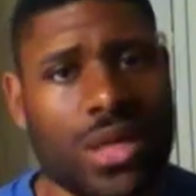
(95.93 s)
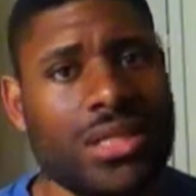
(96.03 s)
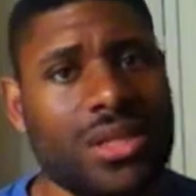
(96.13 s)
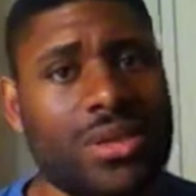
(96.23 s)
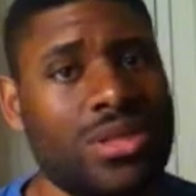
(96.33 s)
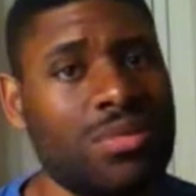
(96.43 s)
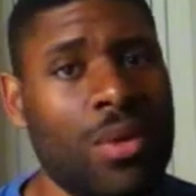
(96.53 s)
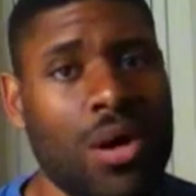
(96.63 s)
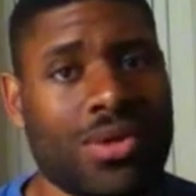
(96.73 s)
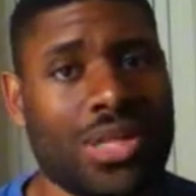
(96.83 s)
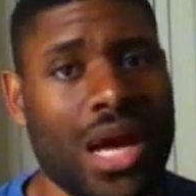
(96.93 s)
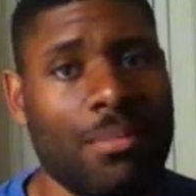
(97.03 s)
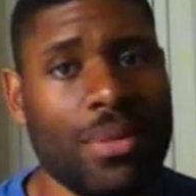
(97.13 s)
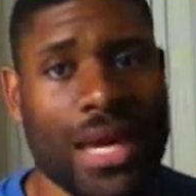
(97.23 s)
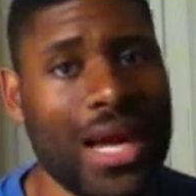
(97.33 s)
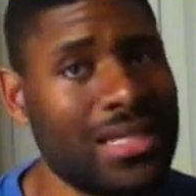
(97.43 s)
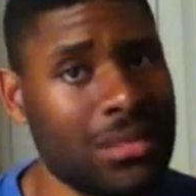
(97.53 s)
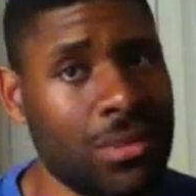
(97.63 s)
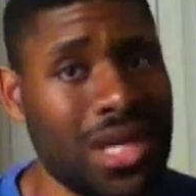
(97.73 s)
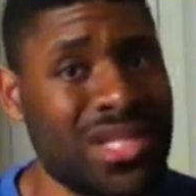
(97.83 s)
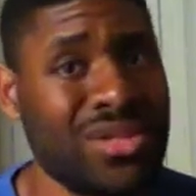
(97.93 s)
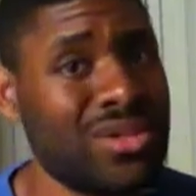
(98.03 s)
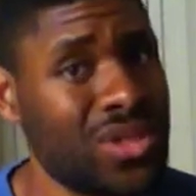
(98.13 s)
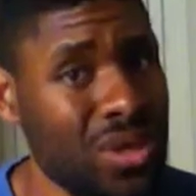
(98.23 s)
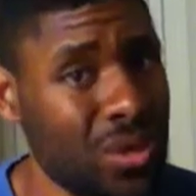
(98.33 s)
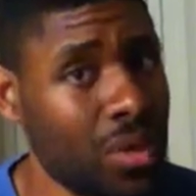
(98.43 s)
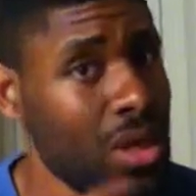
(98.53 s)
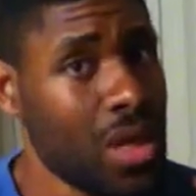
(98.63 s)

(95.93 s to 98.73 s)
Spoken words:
there's a little small shop that got some nice shoes too.